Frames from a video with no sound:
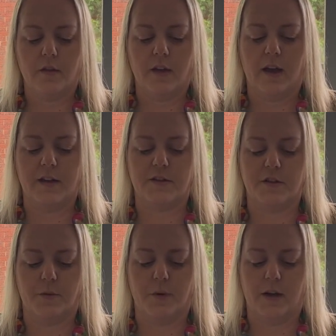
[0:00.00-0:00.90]
The haze in
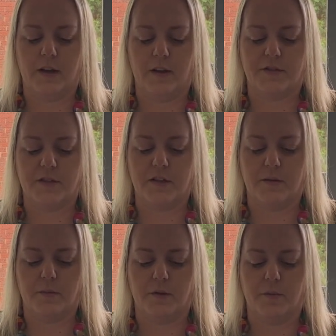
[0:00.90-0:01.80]
your mind lifts and
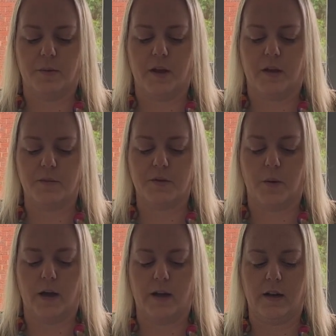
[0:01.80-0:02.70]
it becomes
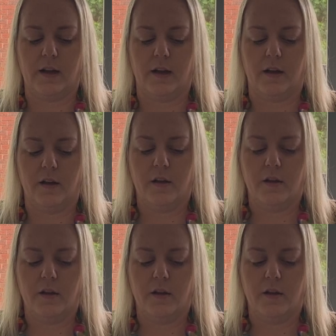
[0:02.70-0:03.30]
quite clear